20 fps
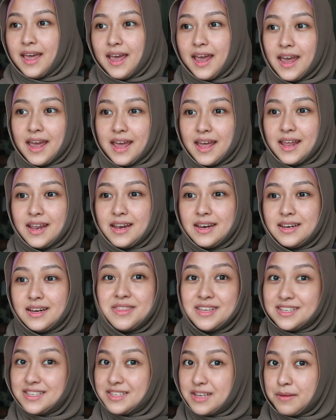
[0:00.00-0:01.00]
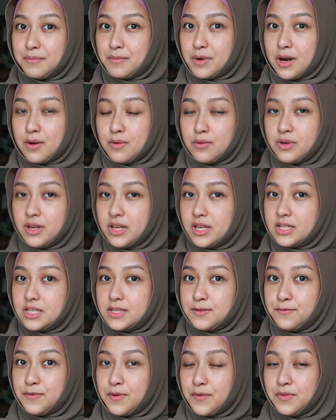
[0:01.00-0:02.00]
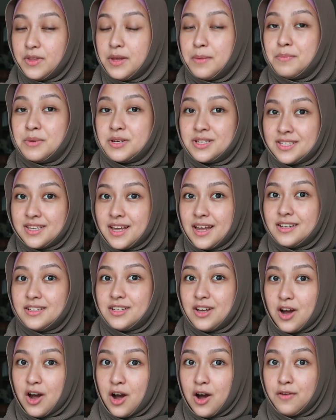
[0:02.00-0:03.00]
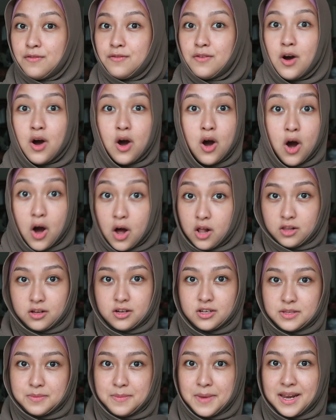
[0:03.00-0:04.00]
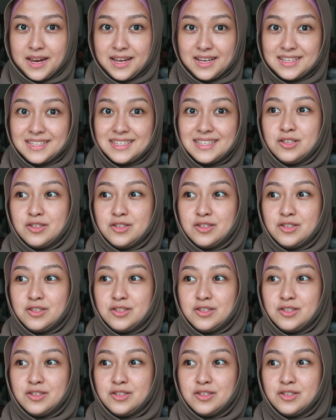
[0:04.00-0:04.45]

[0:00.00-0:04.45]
and this time round it's 50% off all cosmetics.